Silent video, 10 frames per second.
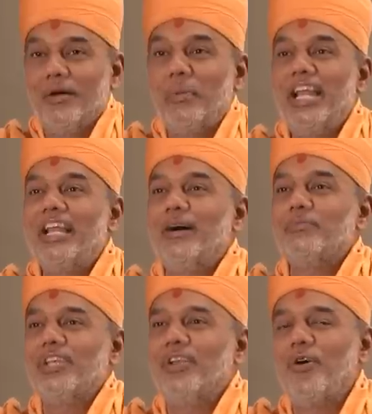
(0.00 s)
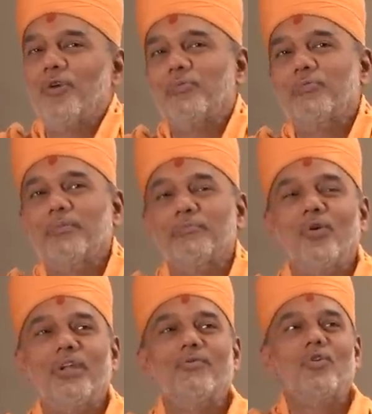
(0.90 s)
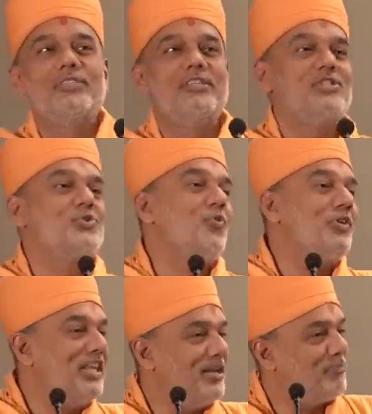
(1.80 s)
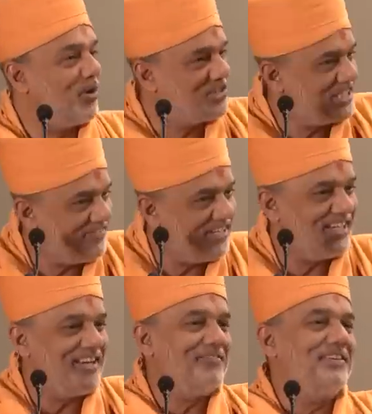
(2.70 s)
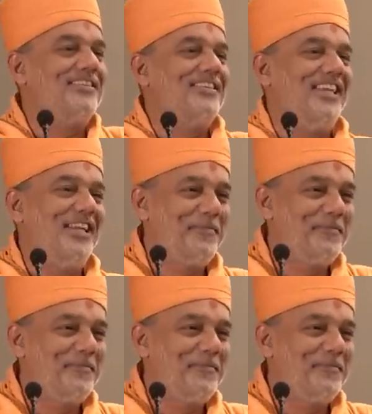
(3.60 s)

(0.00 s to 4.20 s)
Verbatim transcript: Double incomes in home, but more divorces. So we need positivity in adversity.